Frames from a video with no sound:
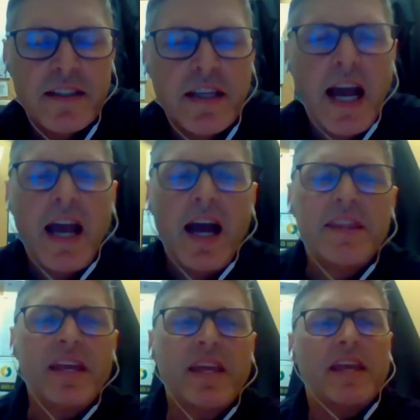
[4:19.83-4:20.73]
I
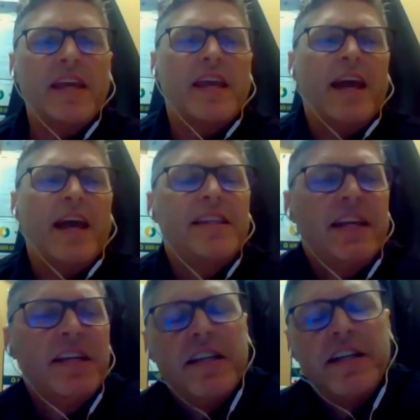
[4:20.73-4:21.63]
think at the
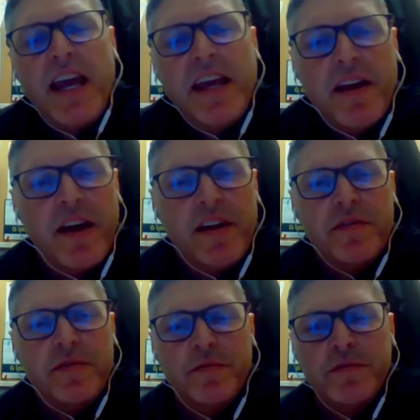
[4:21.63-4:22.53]
end of the
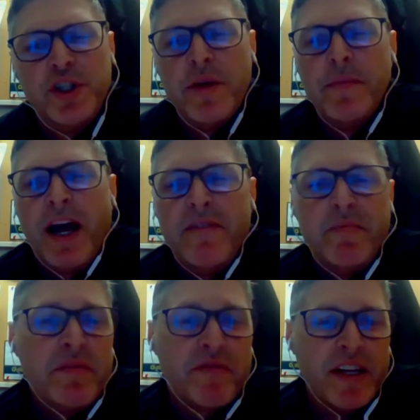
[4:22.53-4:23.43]
day, Jim and I have
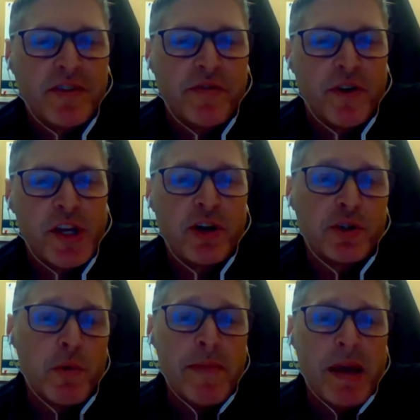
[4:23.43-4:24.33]
been friends for years.
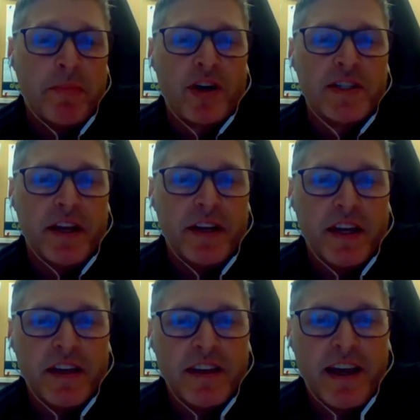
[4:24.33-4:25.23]
We met bartending
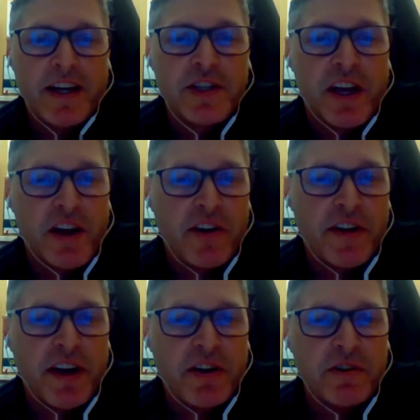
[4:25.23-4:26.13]
actually at
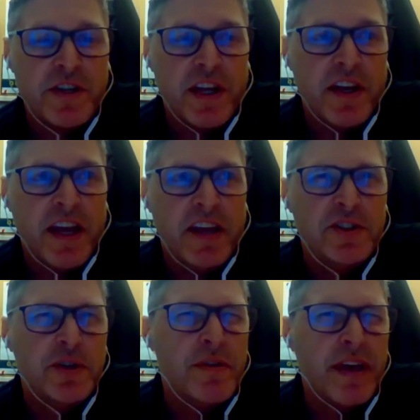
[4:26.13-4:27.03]
Carderos in
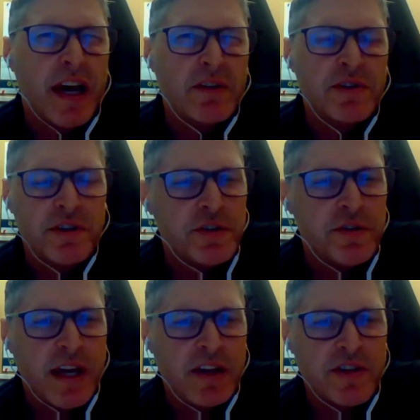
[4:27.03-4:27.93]
2000 or
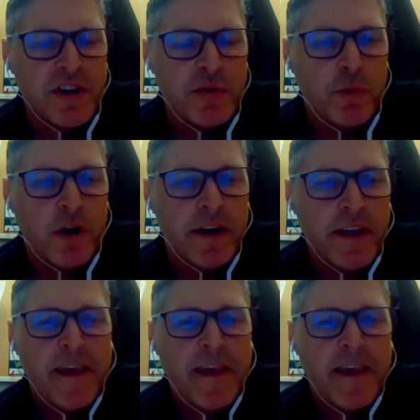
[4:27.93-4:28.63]
2001.